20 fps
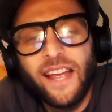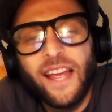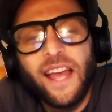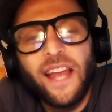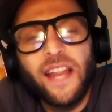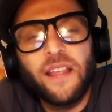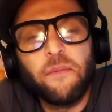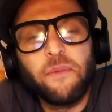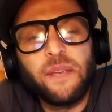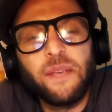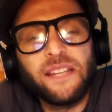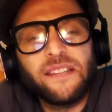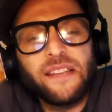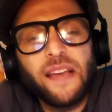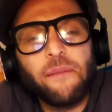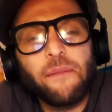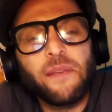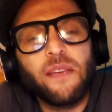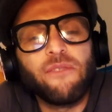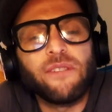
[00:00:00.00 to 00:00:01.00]
And in the
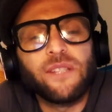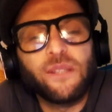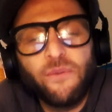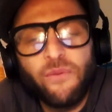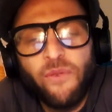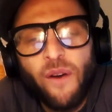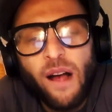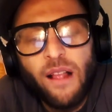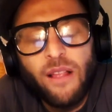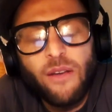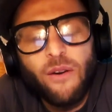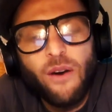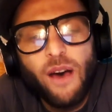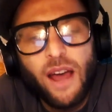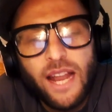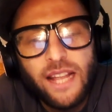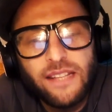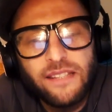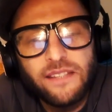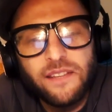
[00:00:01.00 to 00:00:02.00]
meantime, give us a follow on
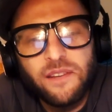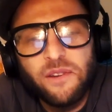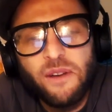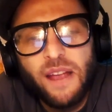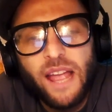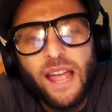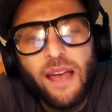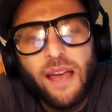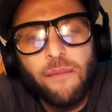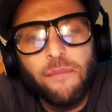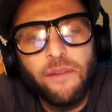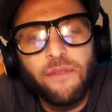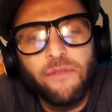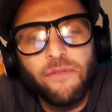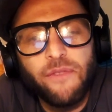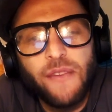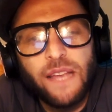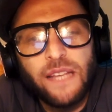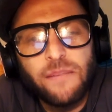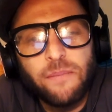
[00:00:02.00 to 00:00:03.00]
Instagram and
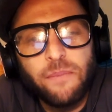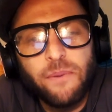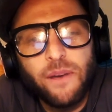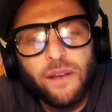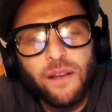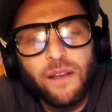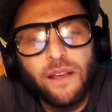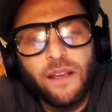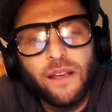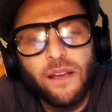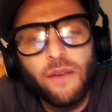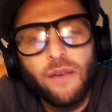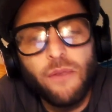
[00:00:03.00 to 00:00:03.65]
Facebook.